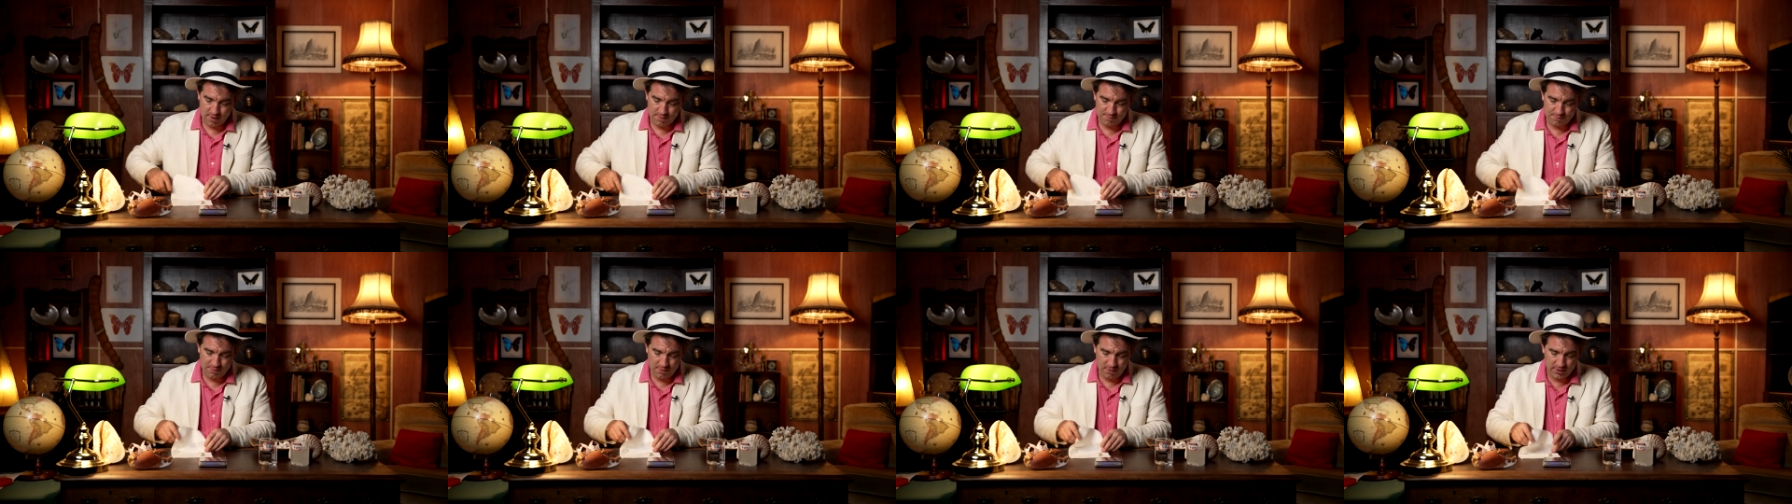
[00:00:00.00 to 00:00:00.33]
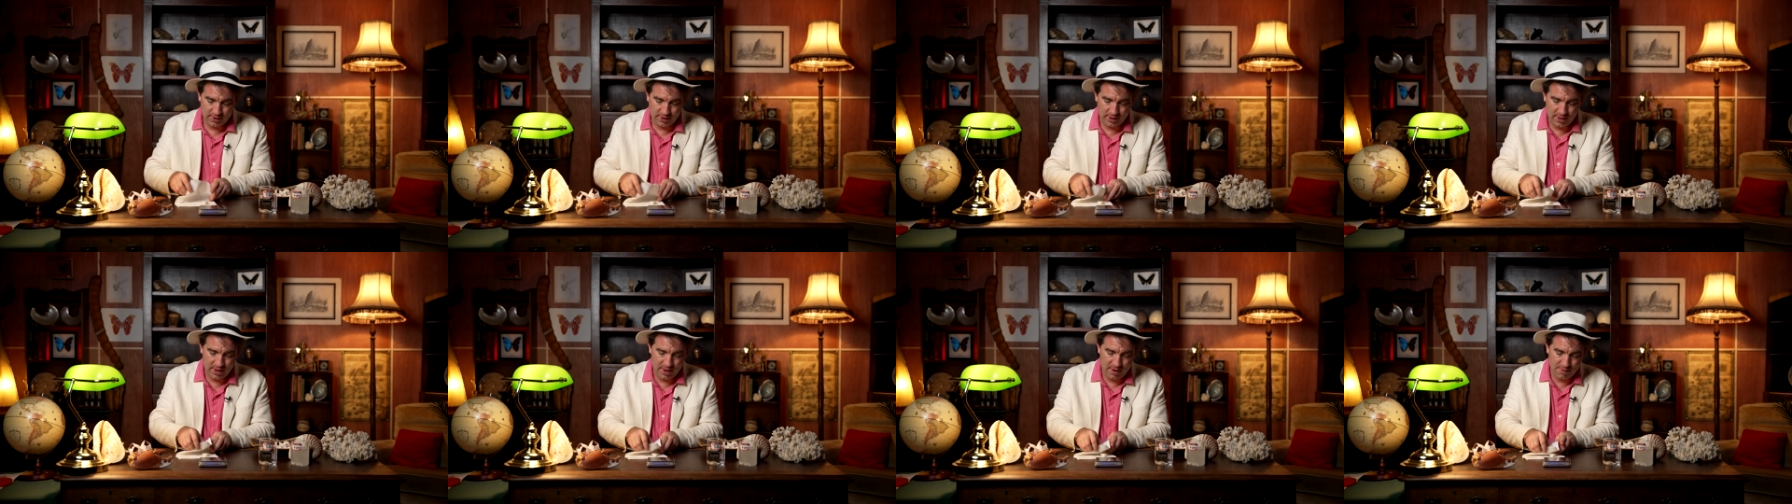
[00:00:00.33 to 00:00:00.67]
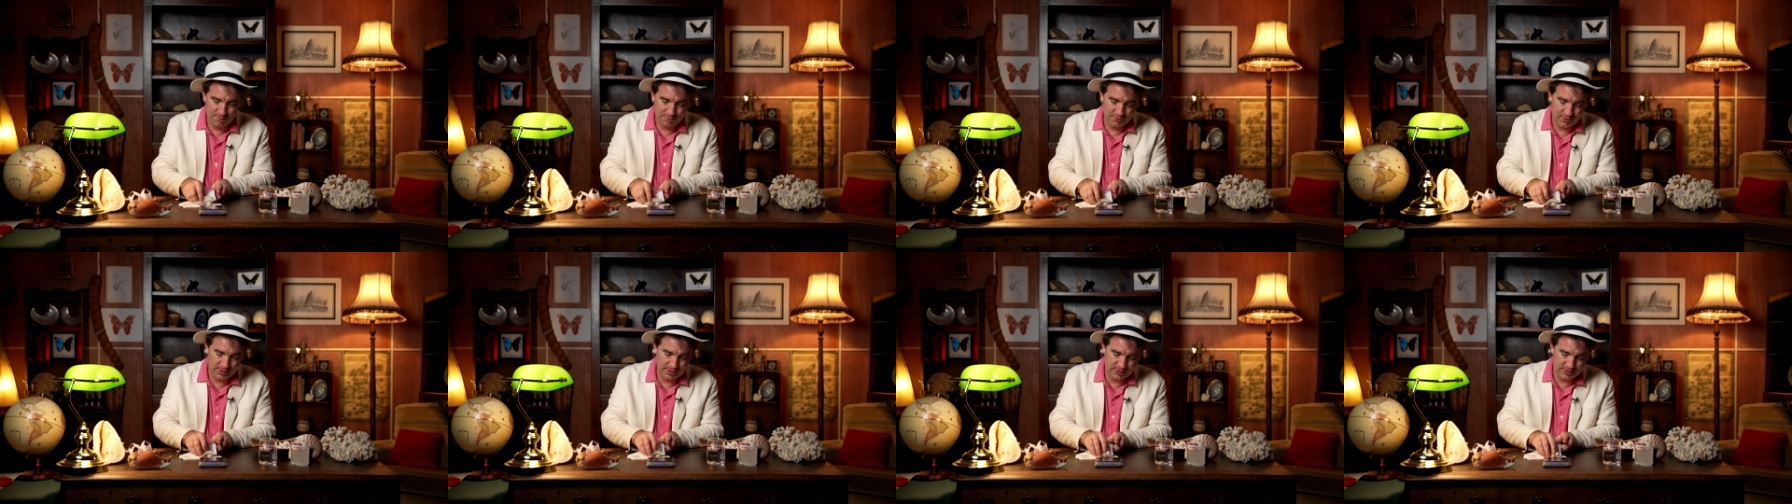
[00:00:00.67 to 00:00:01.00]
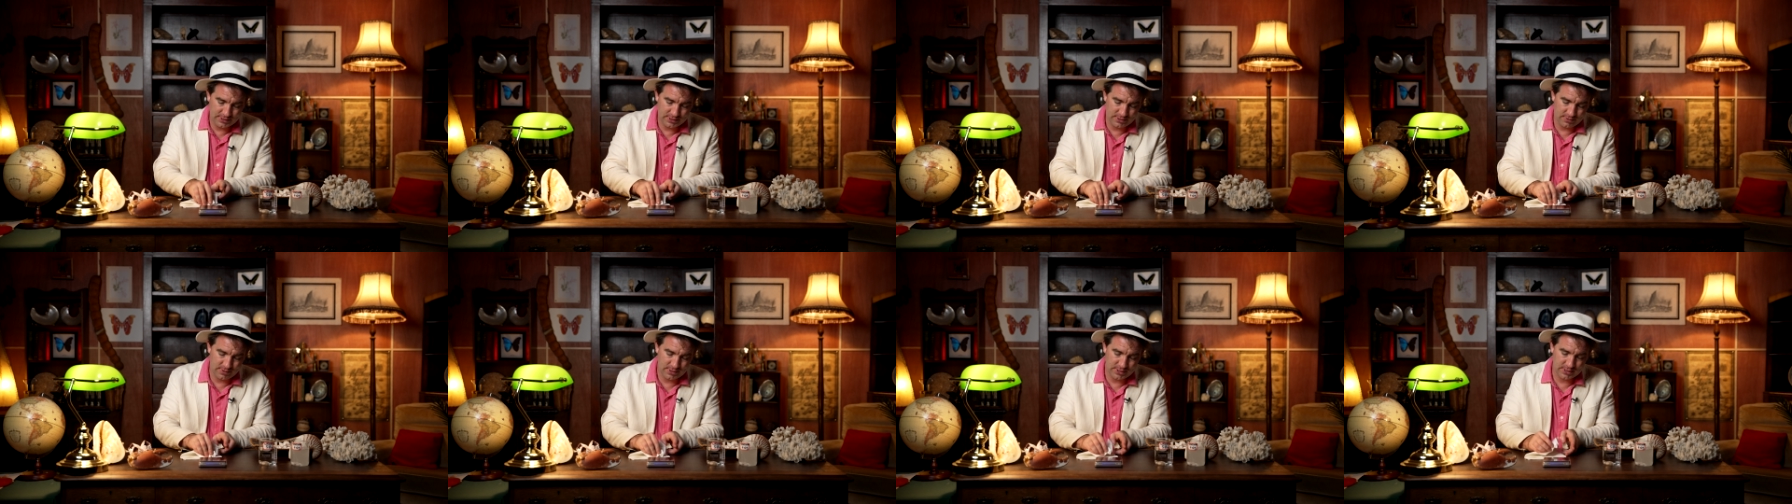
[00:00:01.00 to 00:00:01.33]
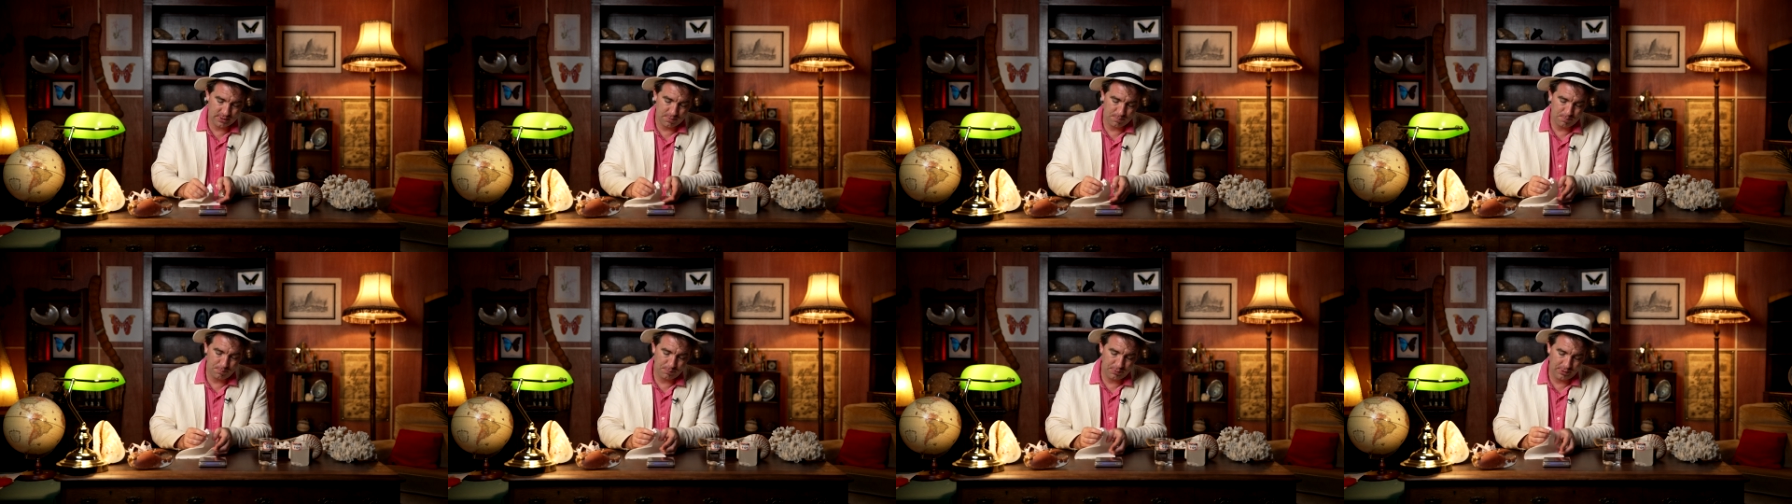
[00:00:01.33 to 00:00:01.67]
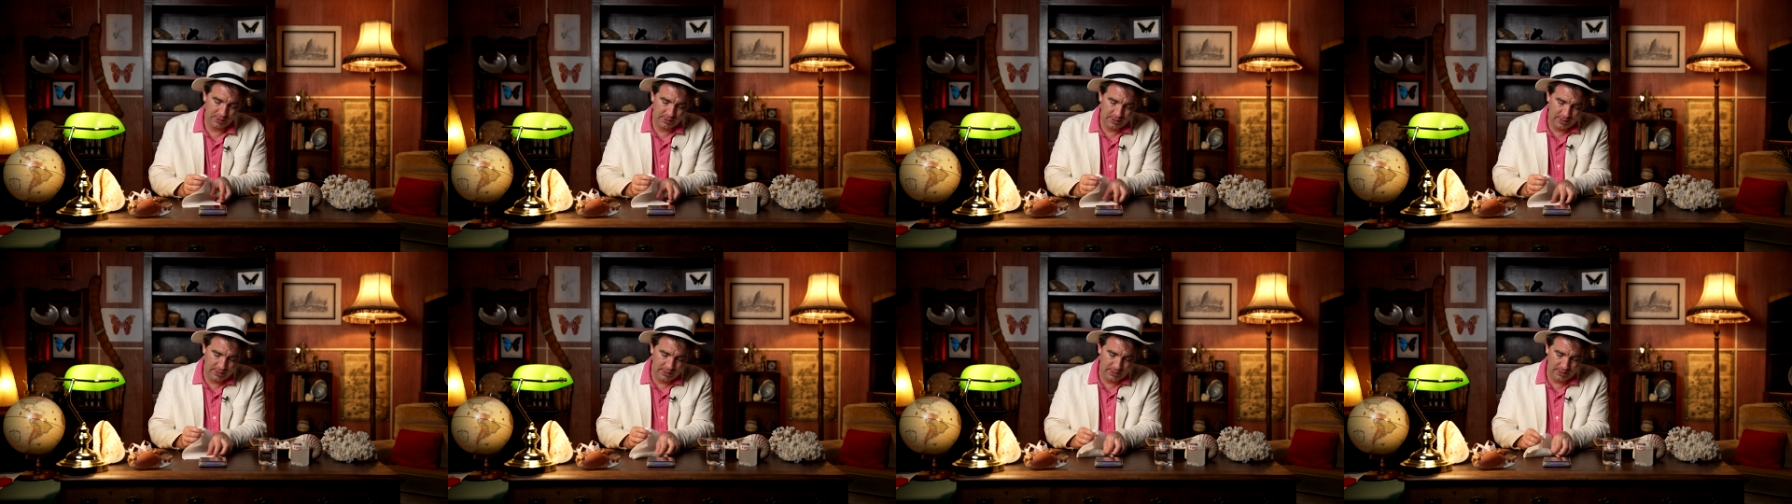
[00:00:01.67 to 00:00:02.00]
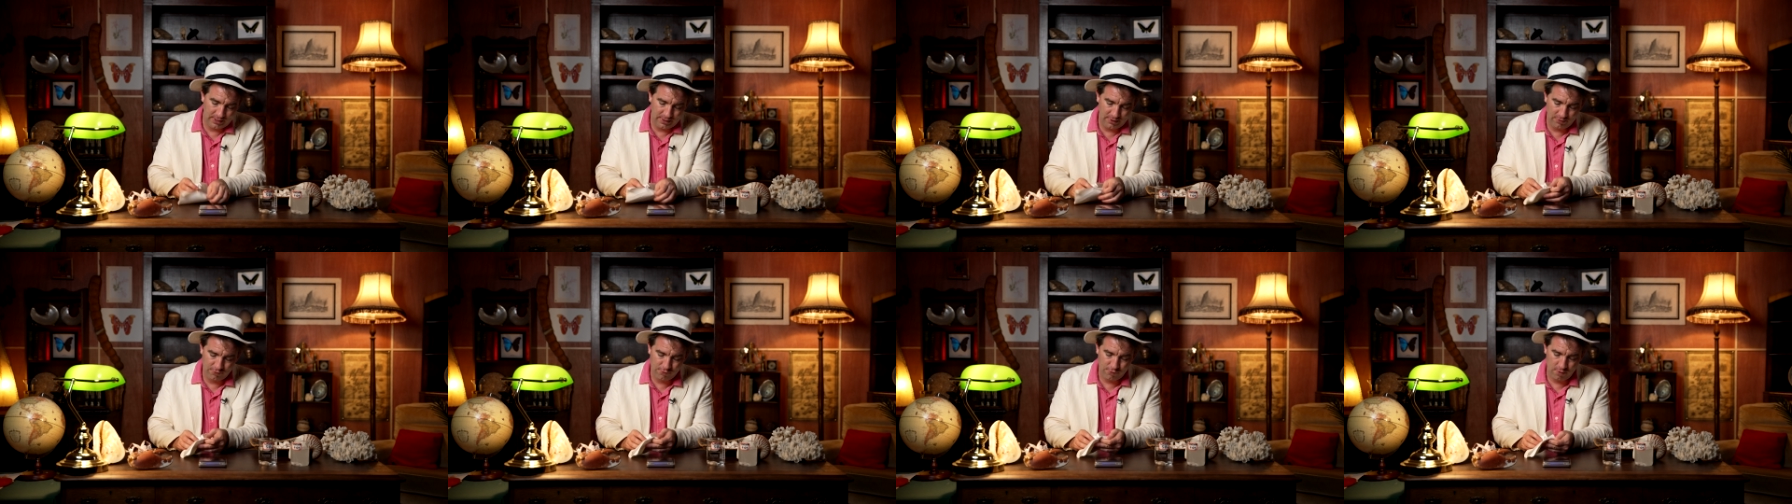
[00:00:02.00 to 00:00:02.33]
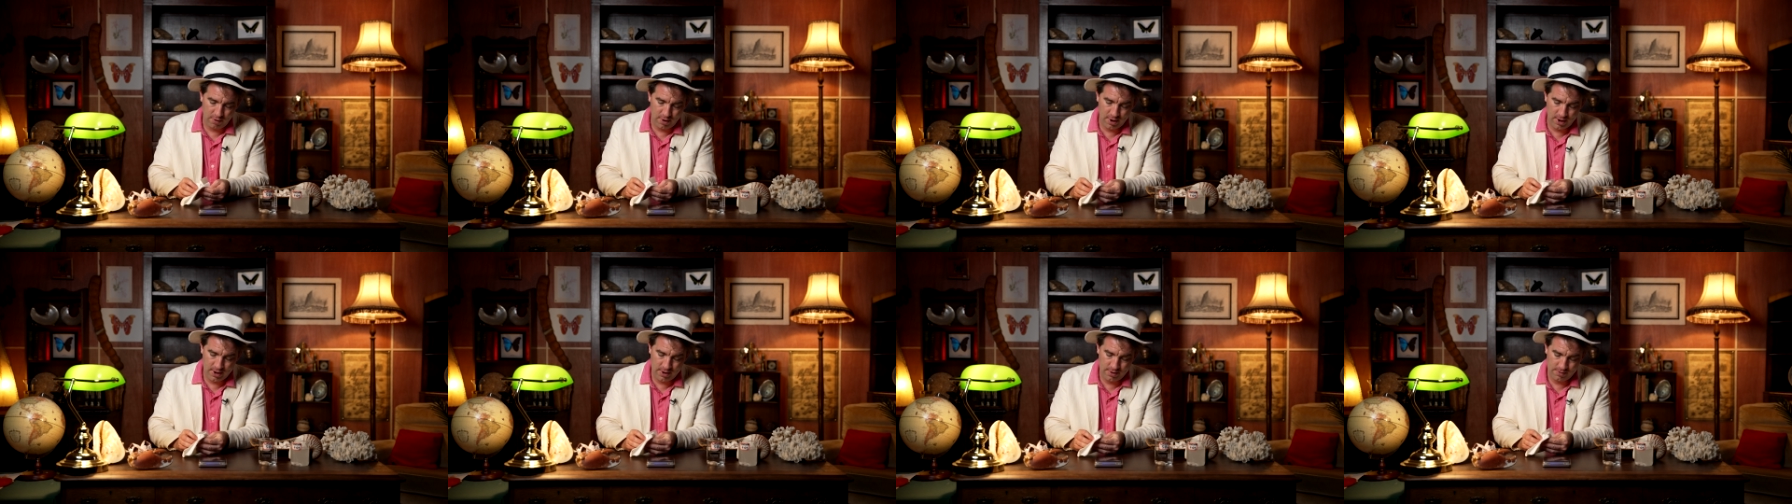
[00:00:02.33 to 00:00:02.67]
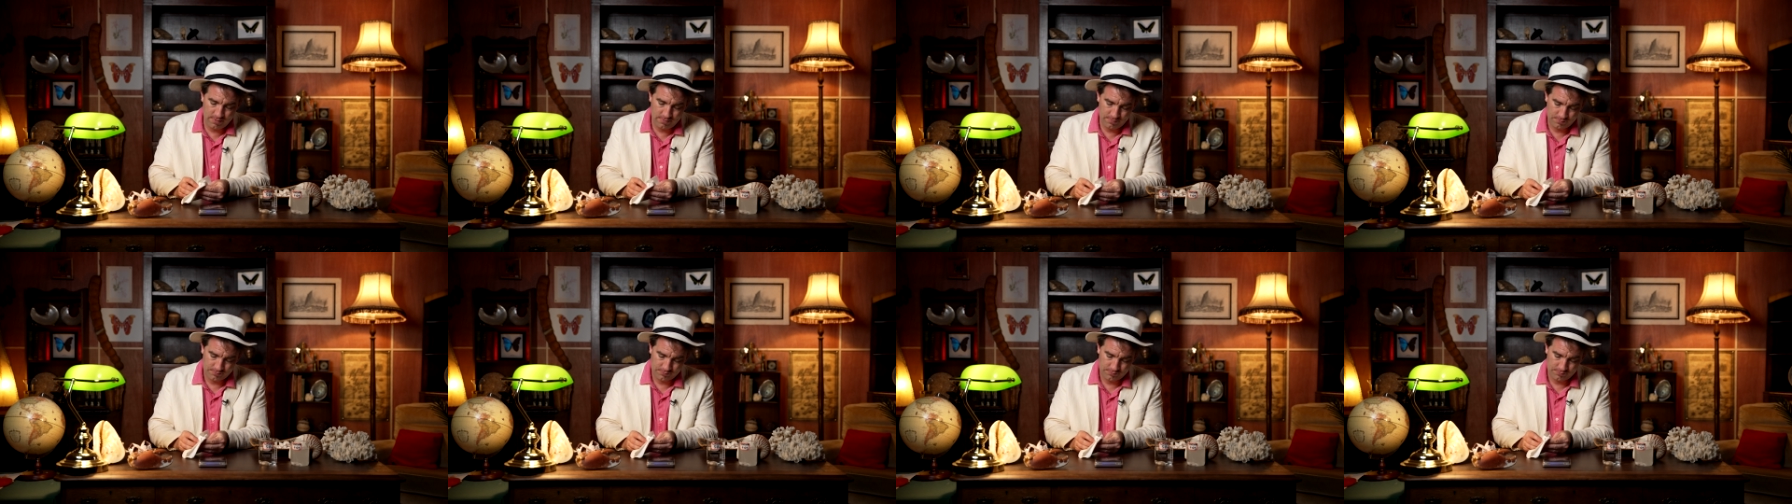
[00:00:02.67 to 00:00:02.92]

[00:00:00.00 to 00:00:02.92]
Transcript: it very carefully so it's completely dry,